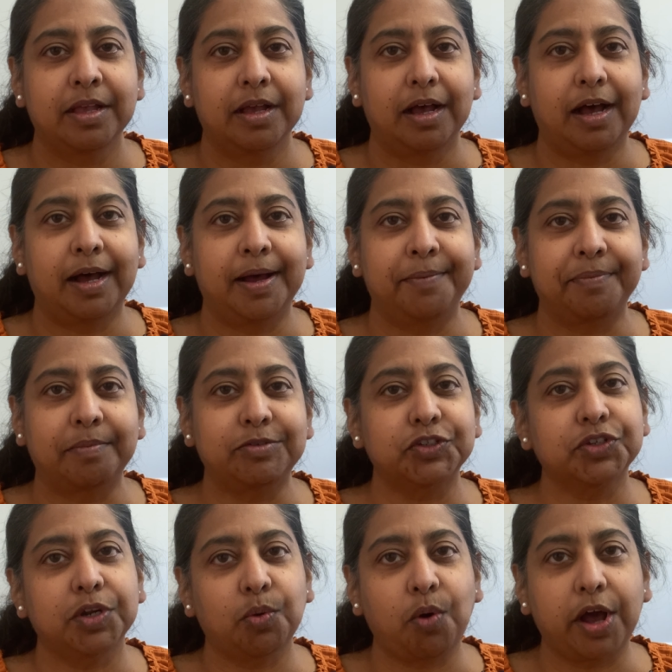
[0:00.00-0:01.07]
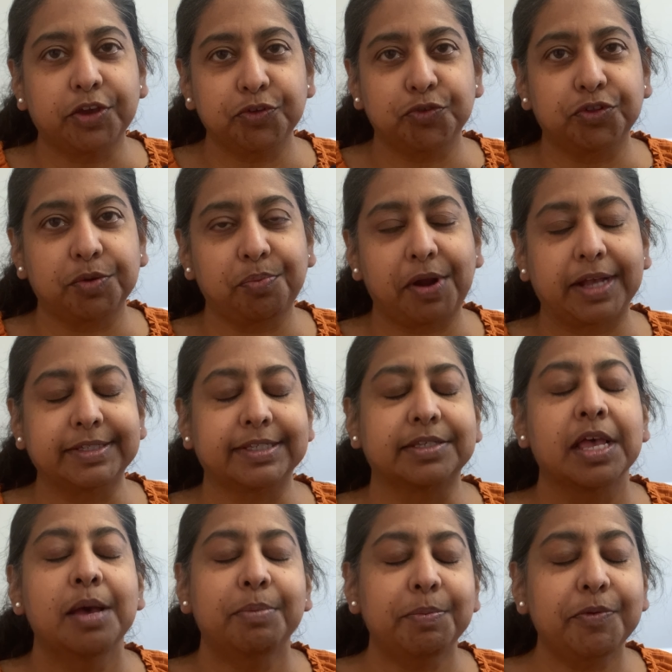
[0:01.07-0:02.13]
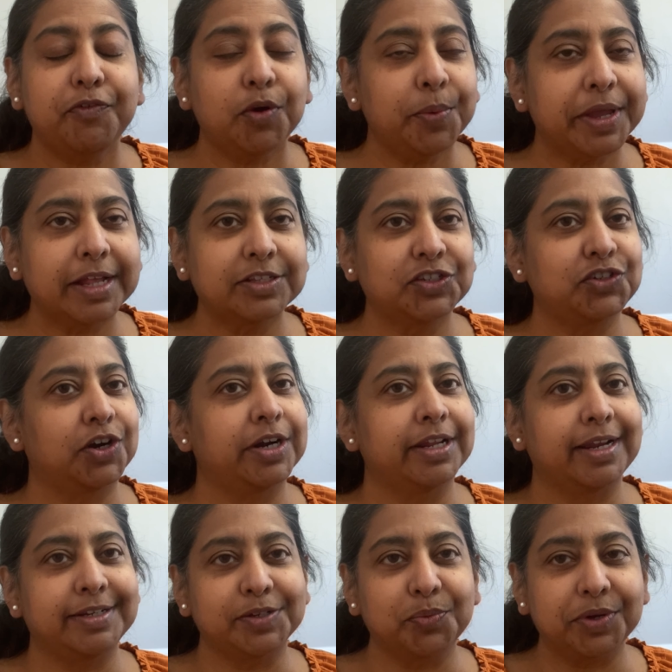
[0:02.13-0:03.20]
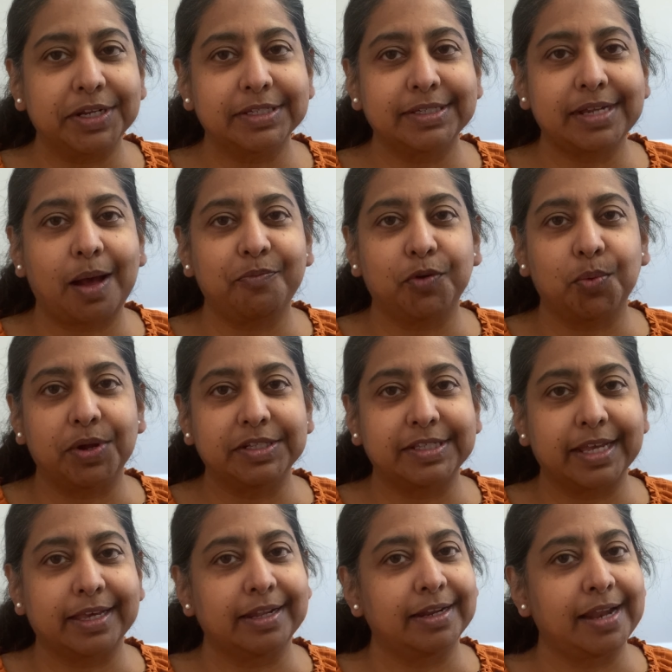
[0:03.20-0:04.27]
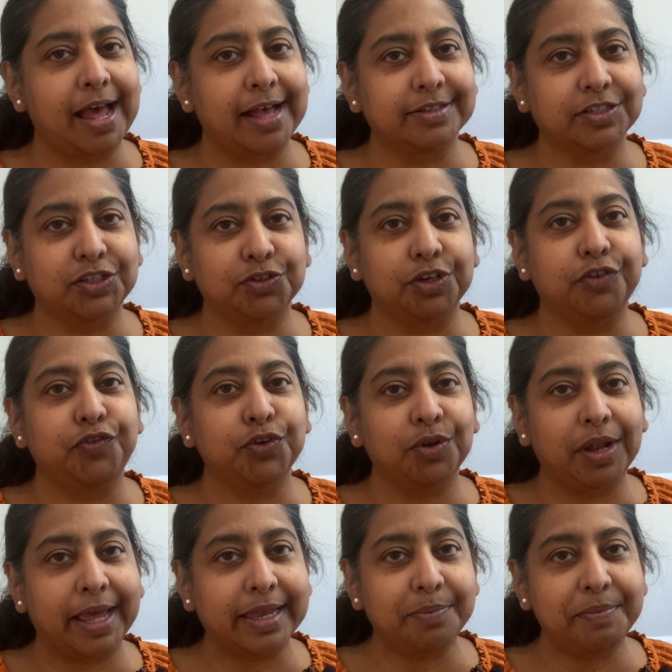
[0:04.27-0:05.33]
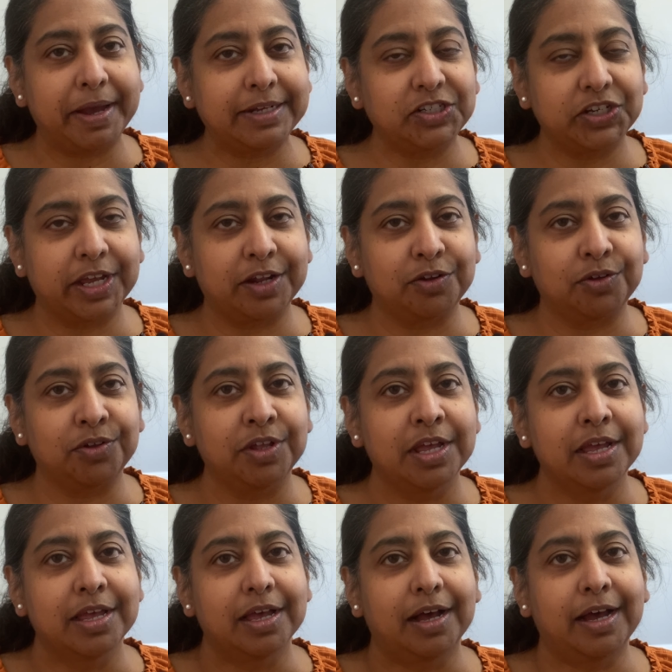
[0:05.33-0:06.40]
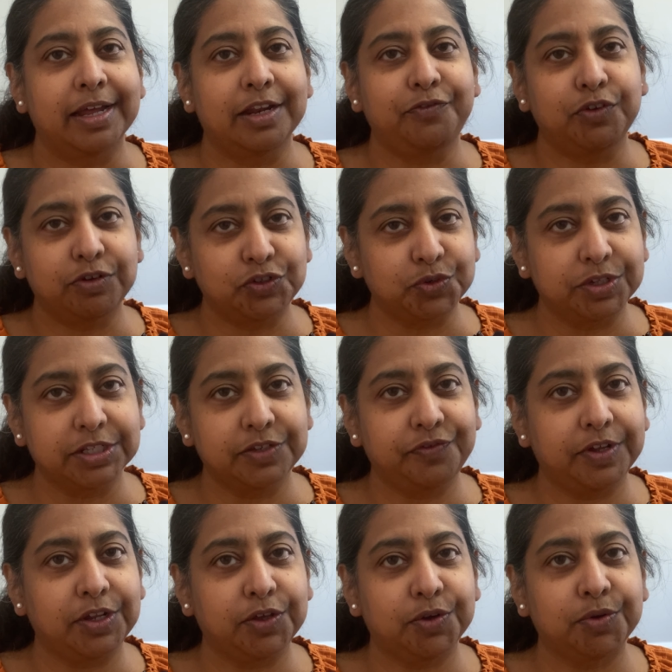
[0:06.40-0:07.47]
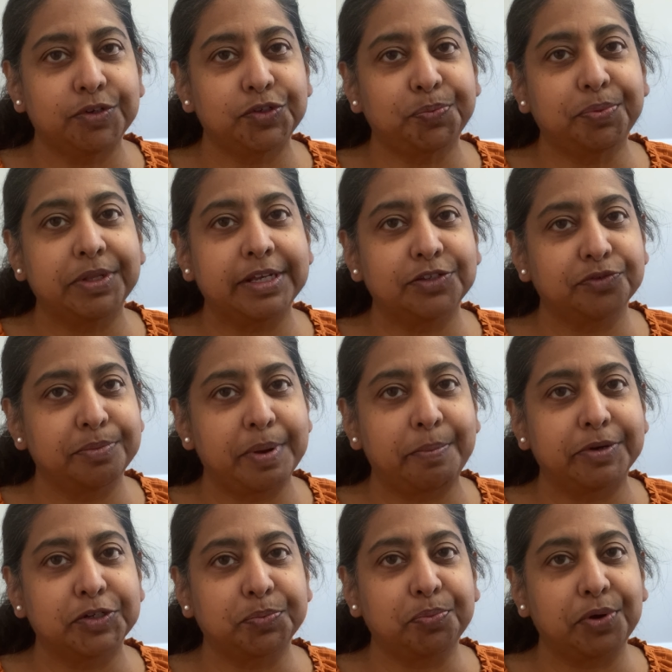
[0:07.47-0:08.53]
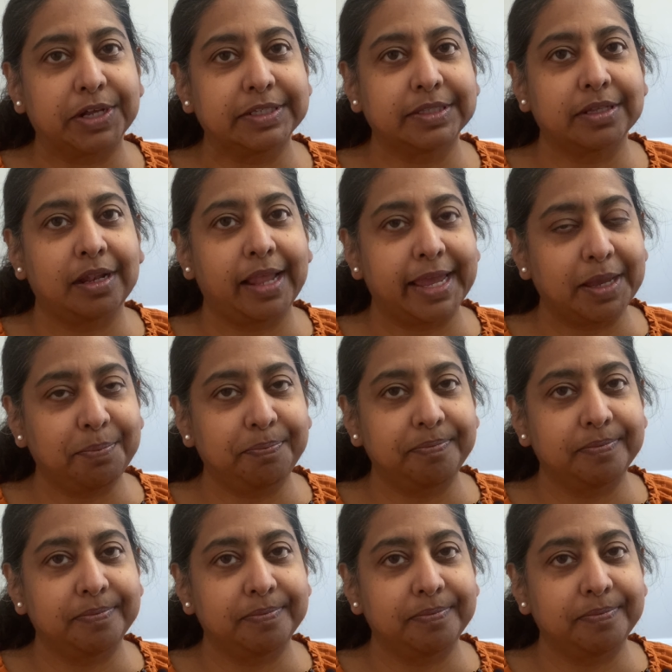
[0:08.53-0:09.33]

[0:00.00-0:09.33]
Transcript: I'm just going to walk you through the process. But before we get started, I did want to stop for 1 second and ask you, if you like my channel and if you enjoy this video, to please remember to press the like